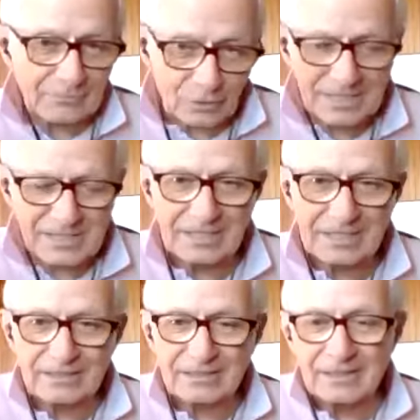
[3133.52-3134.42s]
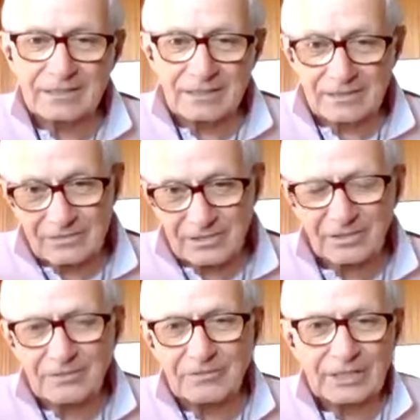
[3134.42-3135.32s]
Rubinstein is still
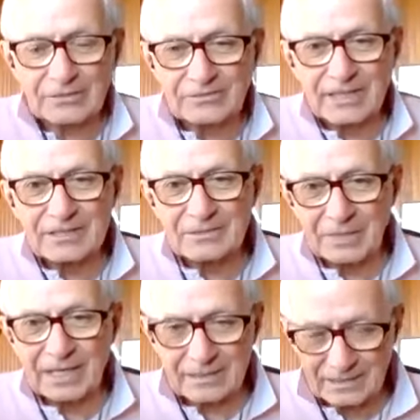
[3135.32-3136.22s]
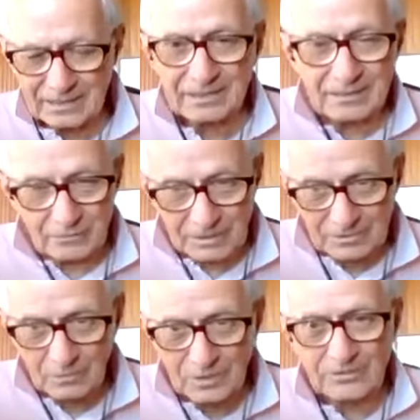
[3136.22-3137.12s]
a very good friend of mine. He went to
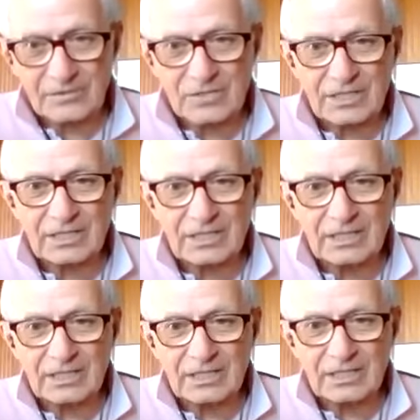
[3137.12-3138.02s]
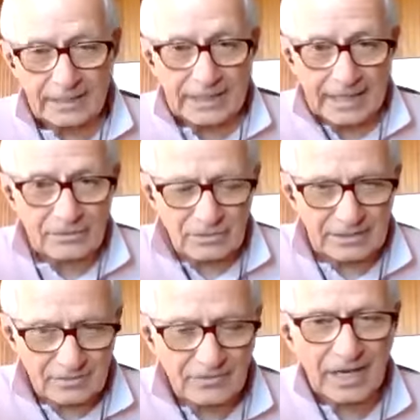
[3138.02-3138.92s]
work for Steve, and he actually
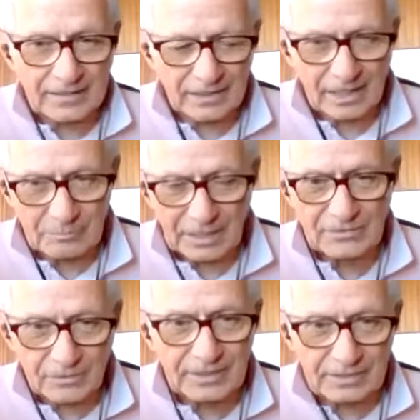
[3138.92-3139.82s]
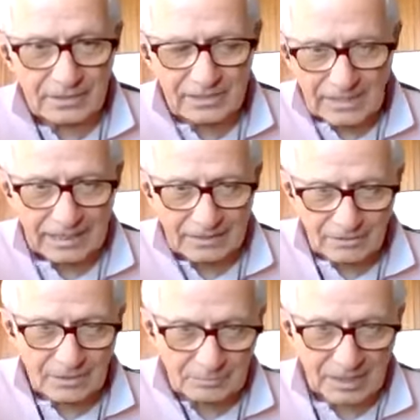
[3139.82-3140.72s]
designed the iPod. So he's actually
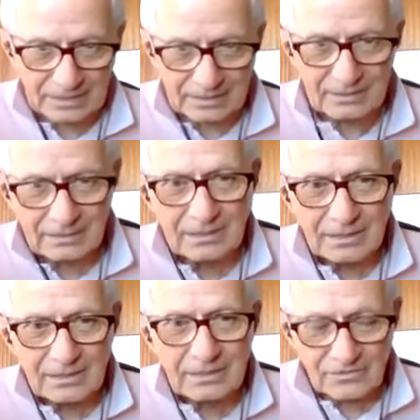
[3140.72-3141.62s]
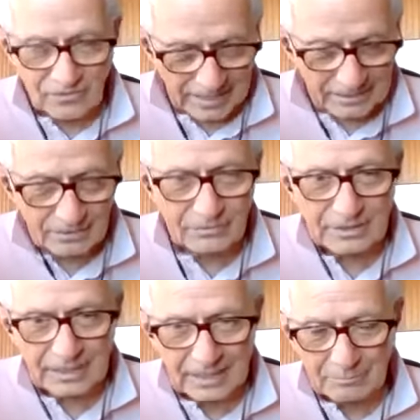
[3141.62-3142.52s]
the product designer for the
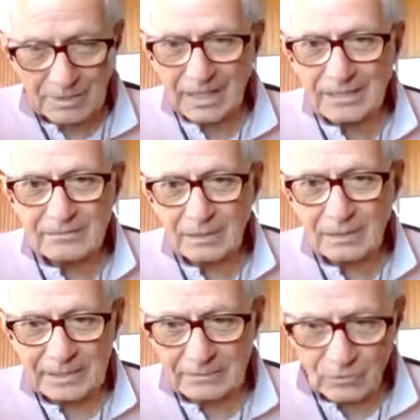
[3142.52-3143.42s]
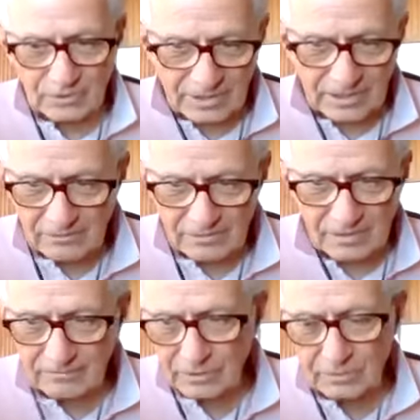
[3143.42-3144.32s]
iPod. I mean, with Steve's
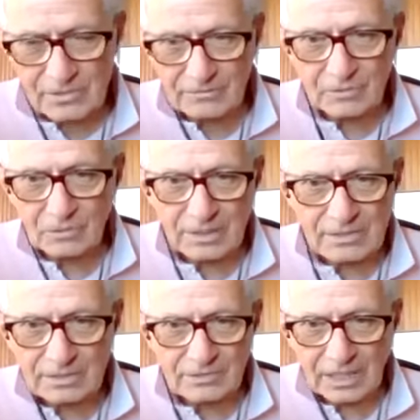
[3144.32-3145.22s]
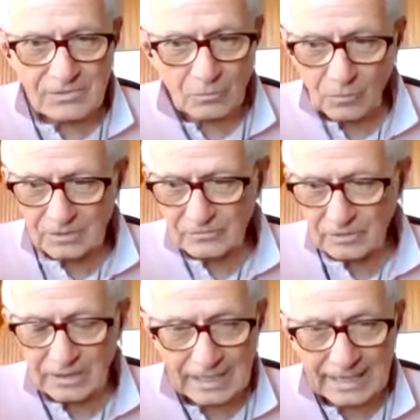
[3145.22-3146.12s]
influence, of course. John's a wonderful
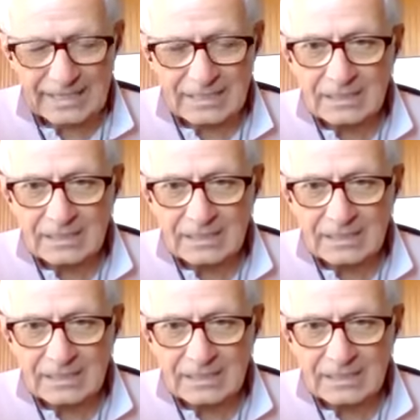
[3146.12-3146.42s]
guy.